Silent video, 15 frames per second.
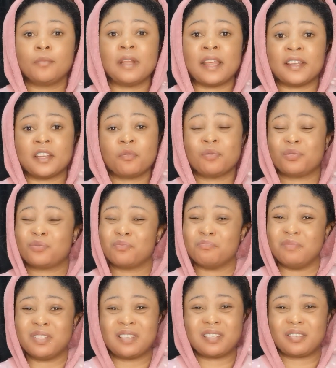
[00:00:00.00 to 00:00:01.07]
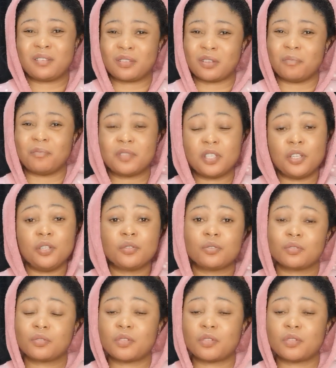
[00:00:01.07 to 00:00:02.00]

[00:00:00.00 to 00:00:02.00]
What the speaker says: like they want to mix something into